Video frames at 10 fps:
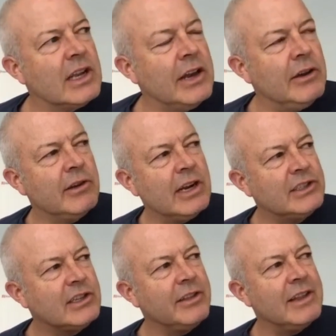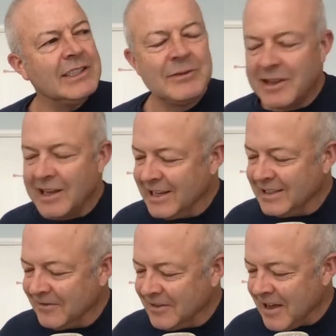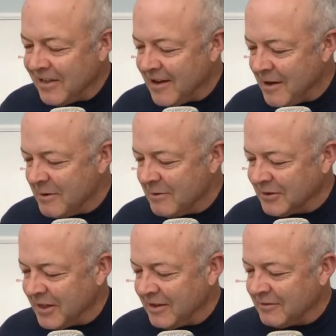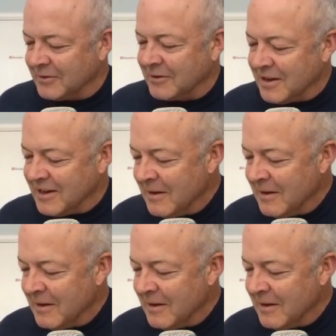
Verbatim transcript: and you touched on this with the kiss of death comment, which I thought was good.